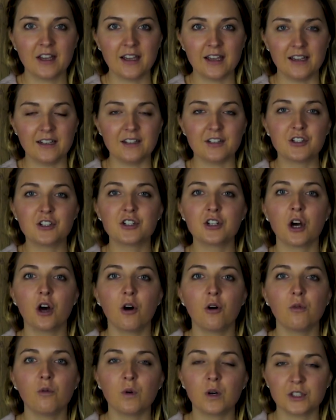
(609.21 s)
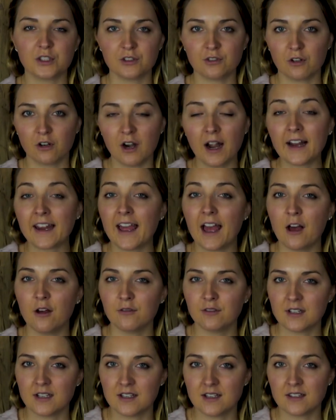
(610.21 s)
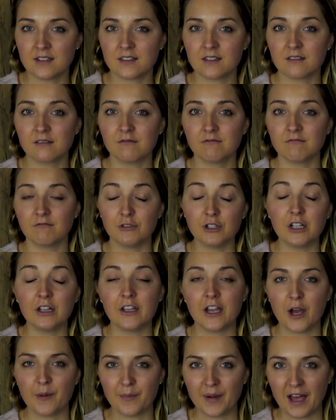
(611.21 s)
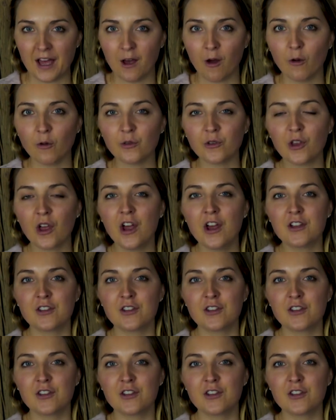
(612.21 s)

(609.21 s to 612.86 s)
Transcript: and show what your account is really about.